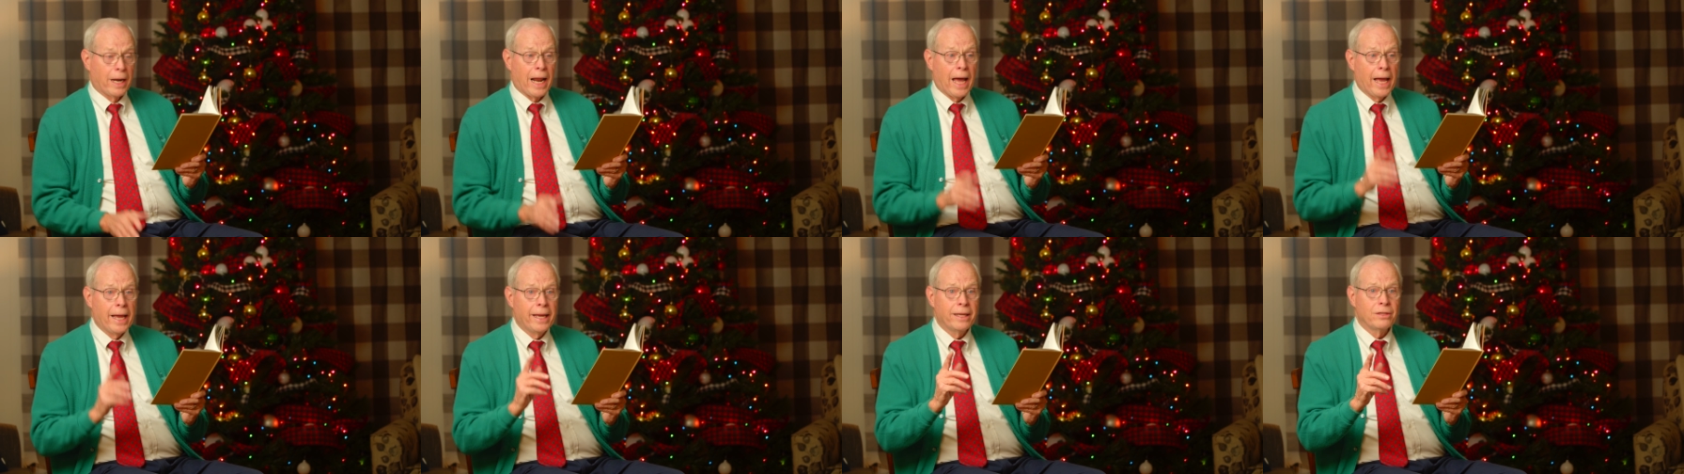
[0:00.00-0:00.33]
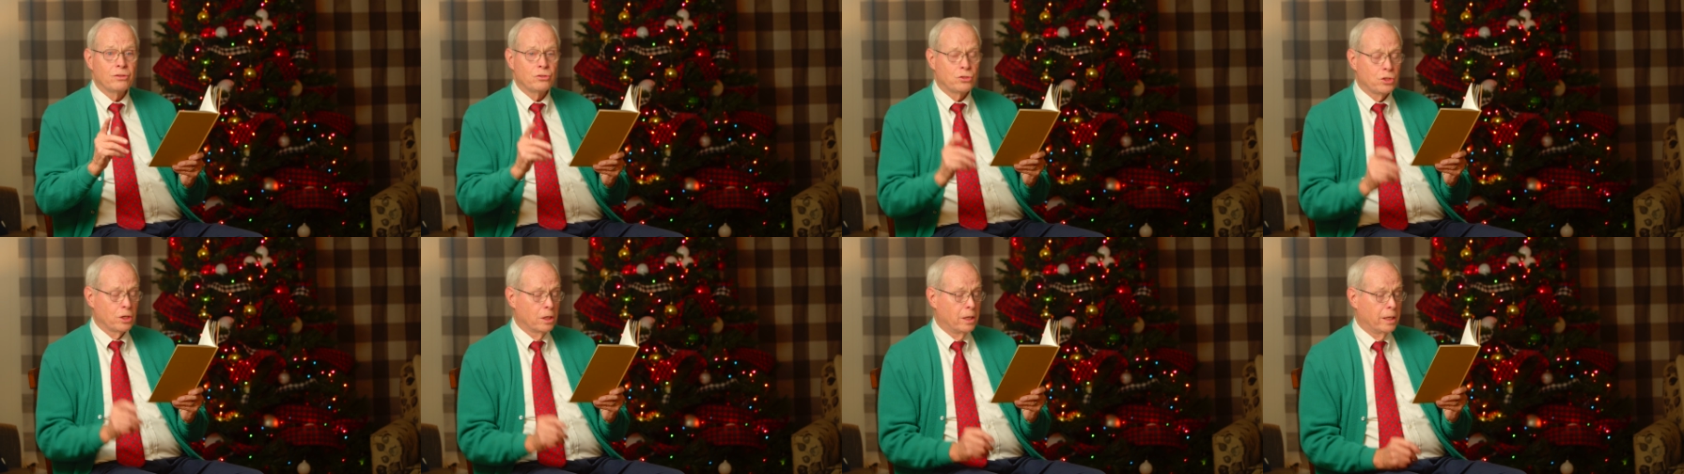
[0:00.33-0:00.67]
I
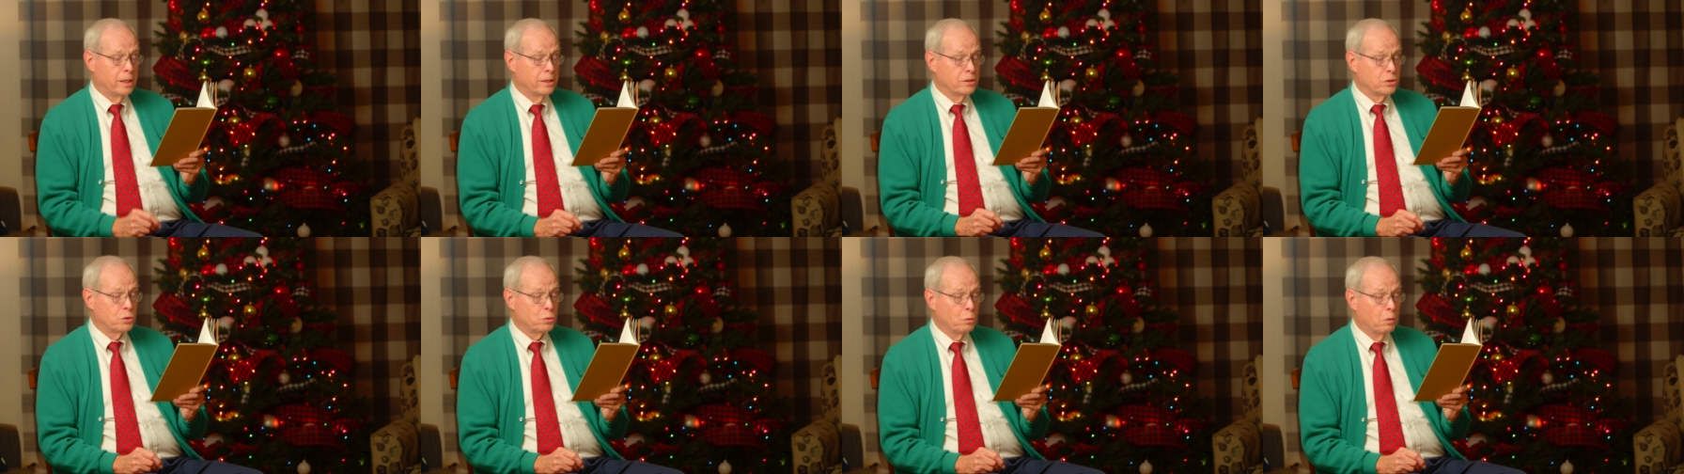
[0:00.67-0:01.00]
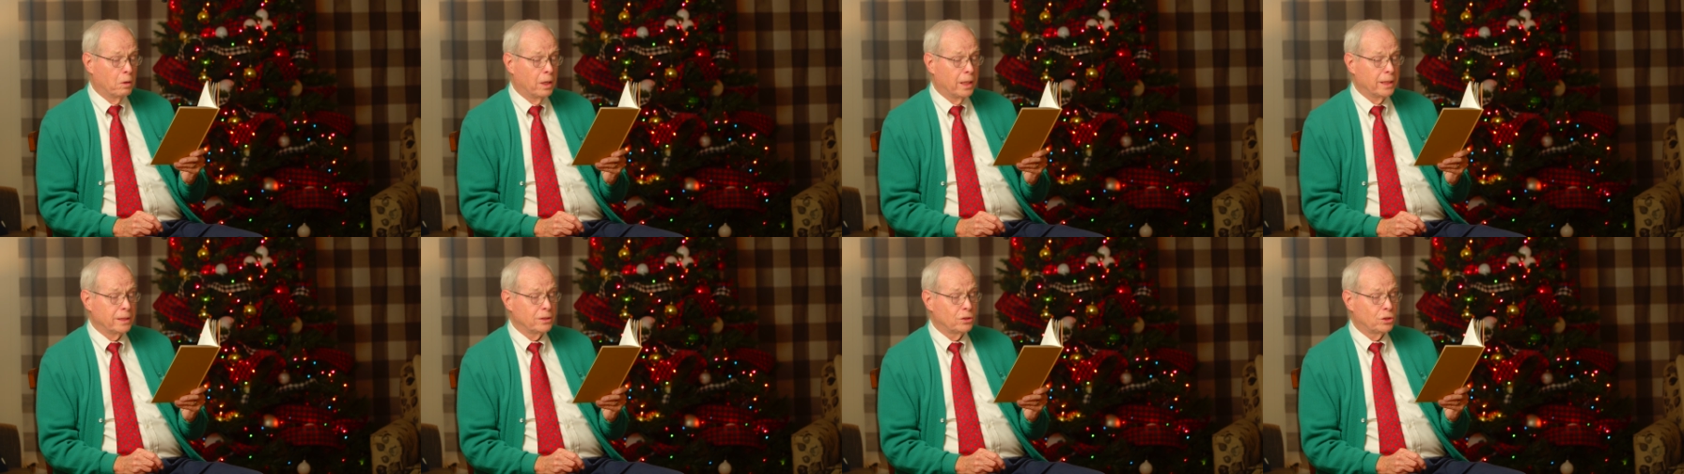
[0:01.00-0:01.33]
had sons
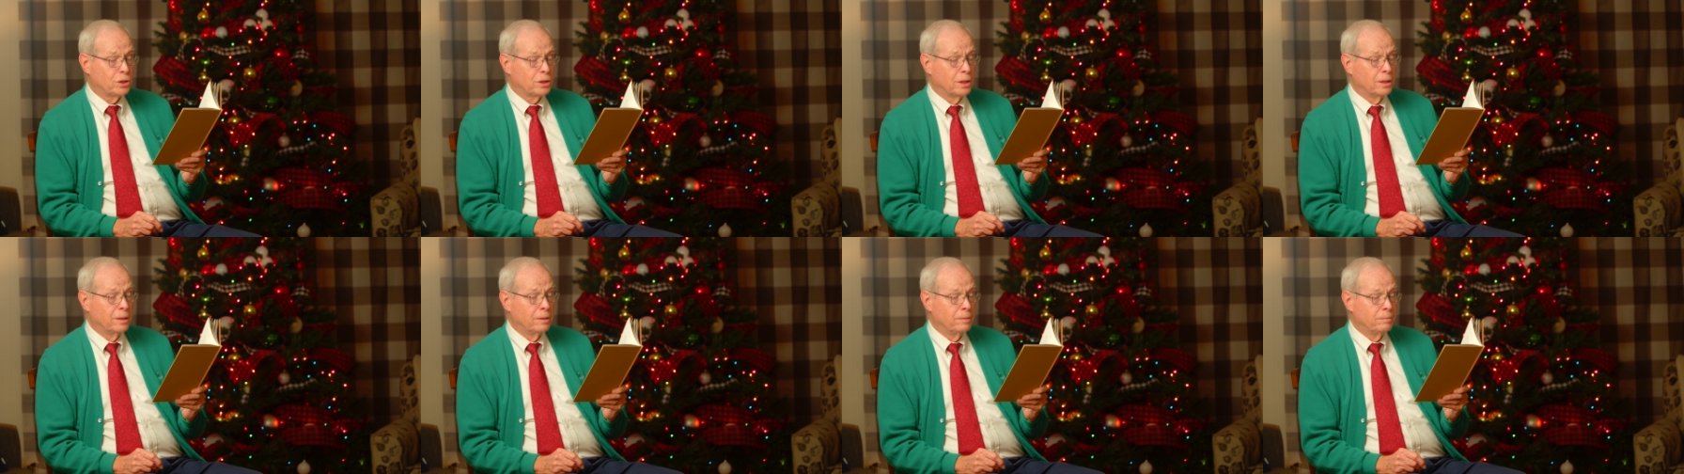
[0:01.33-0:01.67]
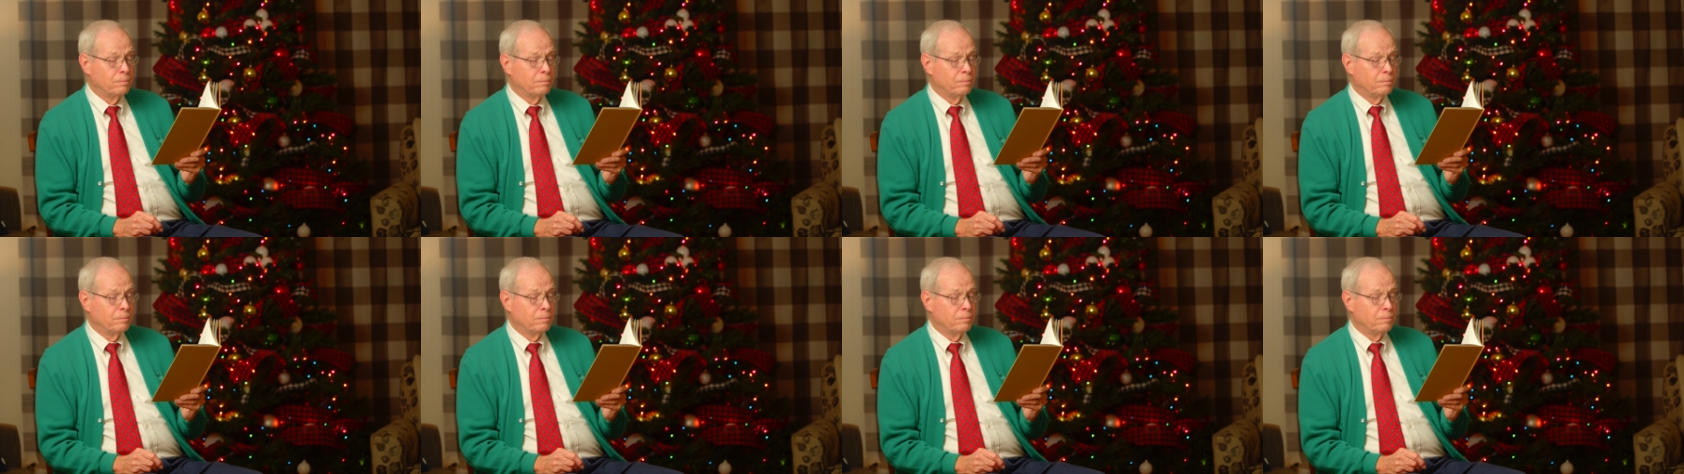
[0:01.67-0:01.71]
once.